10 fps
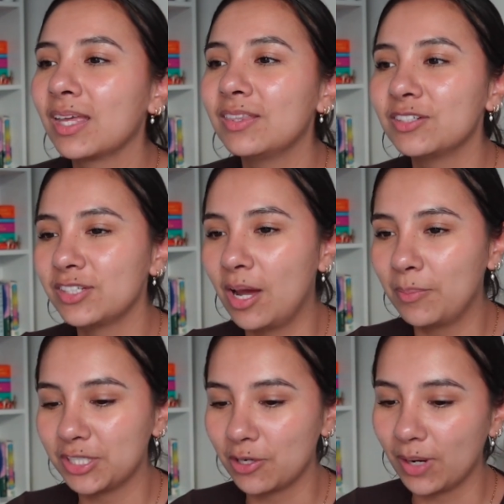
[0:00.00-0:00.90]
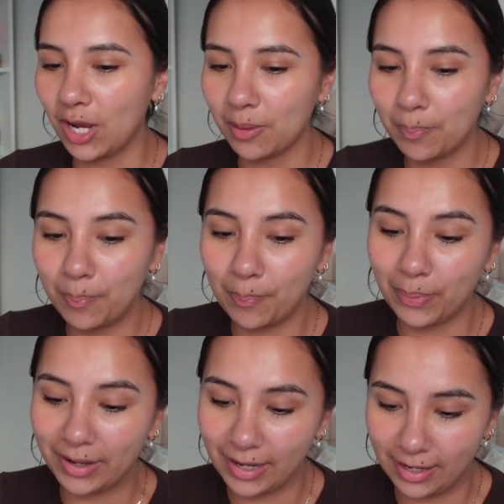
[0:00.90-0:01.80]
there's not much going on.
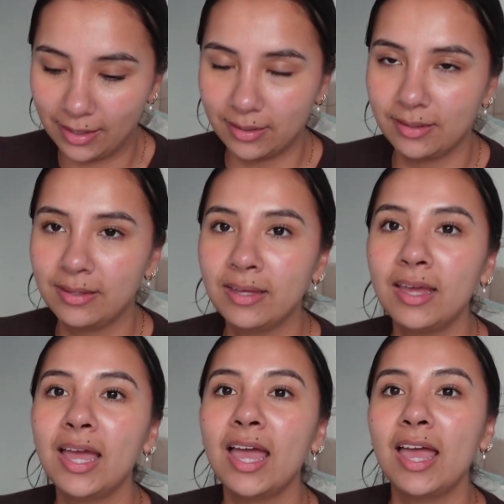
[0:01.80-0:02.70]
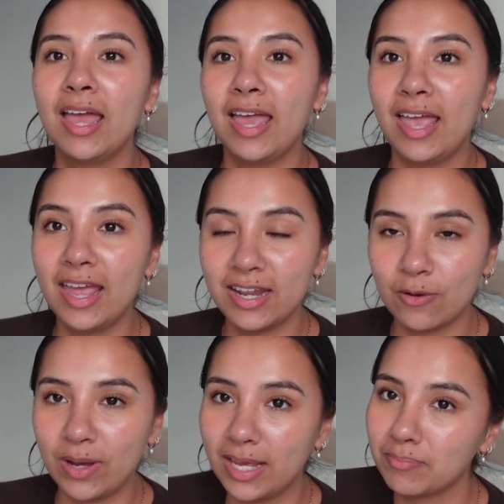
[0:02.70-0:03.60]
But
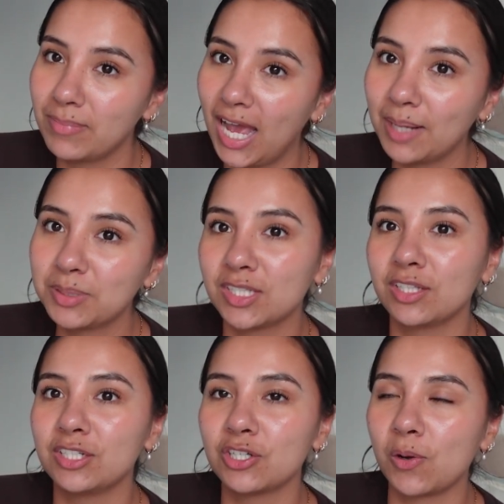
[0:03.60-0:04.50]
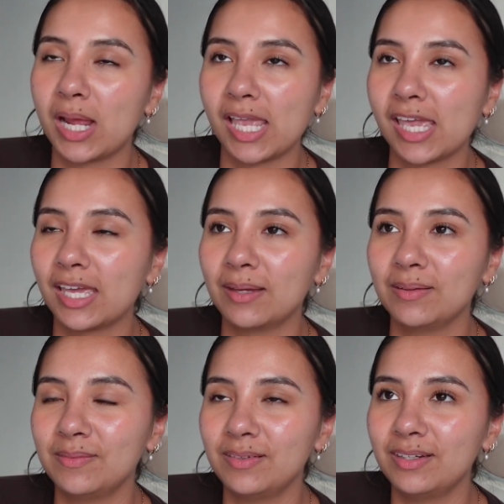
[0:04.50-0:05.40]
anyway, I'm still enjoying it.
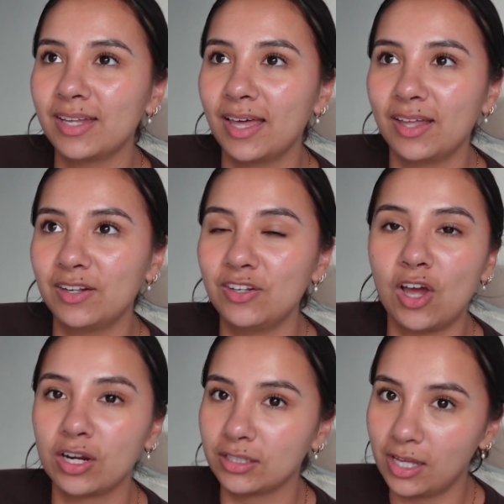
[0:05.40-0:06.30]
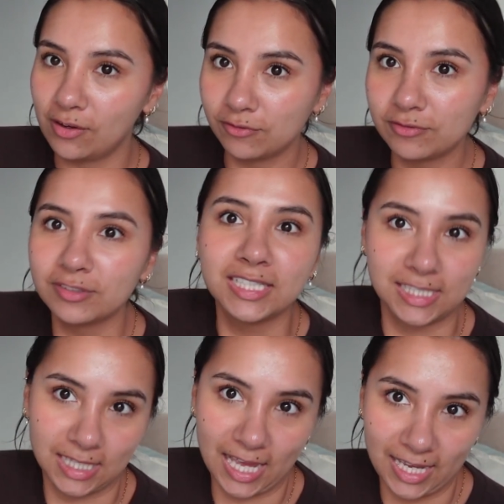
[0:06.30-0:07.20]
not a love, it's
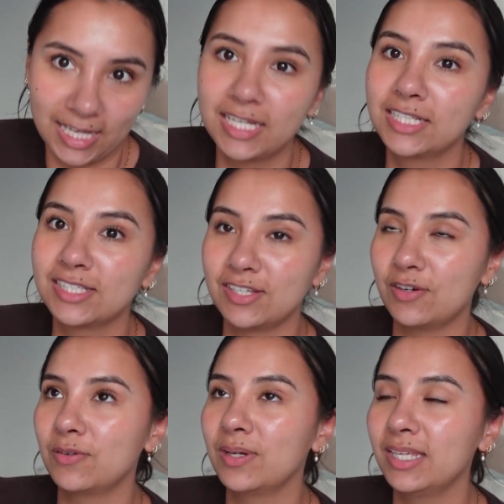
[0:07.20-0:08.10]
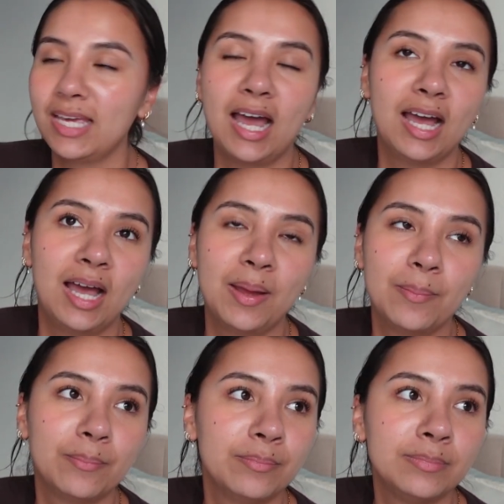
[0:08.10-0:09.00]
a like. So yeah,
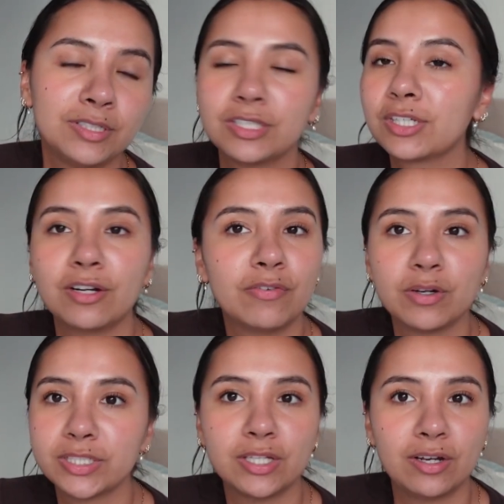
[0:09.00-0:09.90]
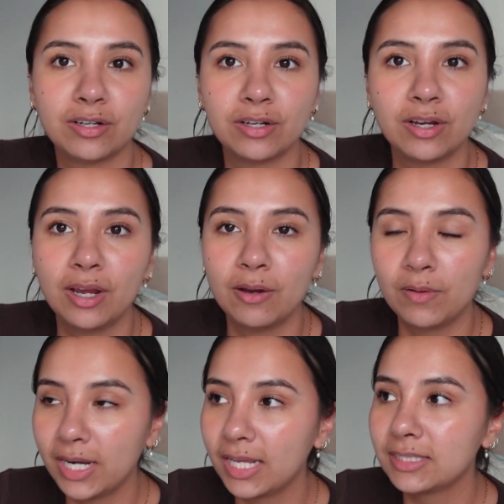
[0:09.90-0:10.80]
I'm just gonna focus on
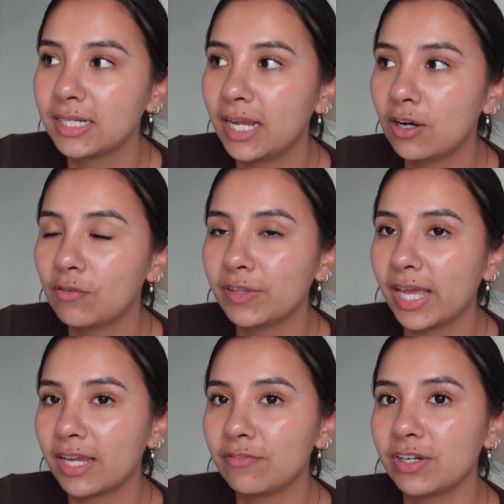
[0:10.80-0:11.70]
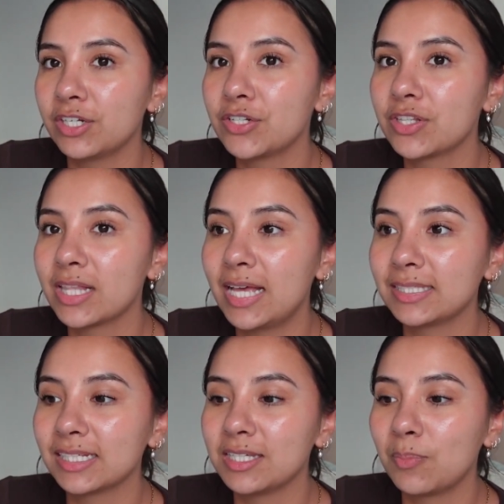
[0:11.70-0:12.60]
reading it today and hopefully I could finish the last
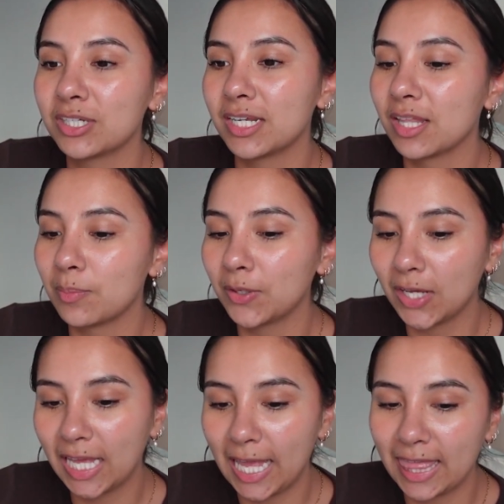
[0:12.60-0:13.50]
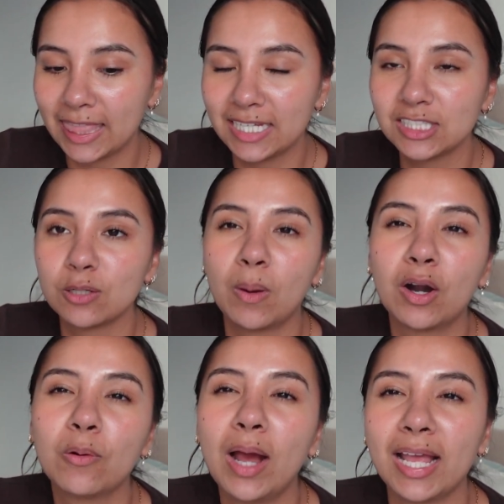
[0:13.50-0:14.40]
60% of the book and then
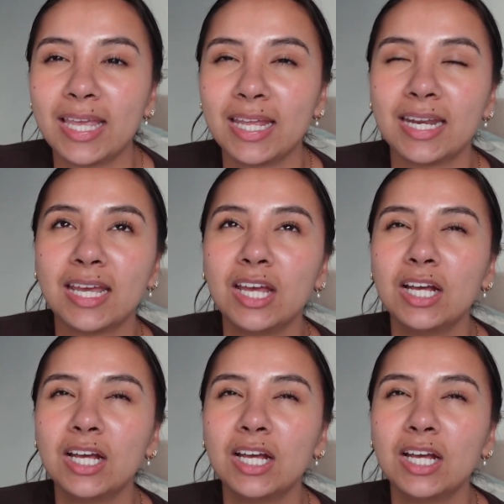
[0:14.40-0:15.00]
tomorrow I can